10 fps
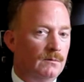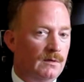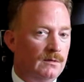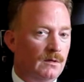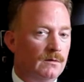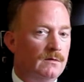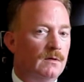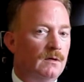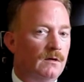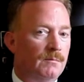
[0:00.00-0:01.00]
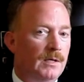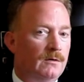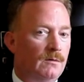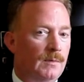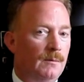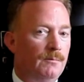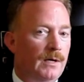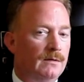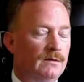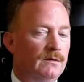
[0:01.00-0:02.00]
a result of medical
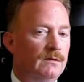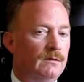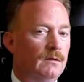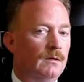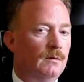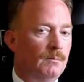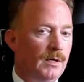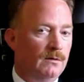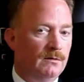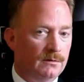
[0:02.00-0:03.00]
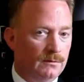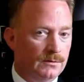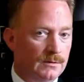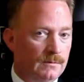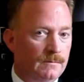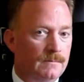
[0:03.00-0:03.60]
malpractice by your surgeon.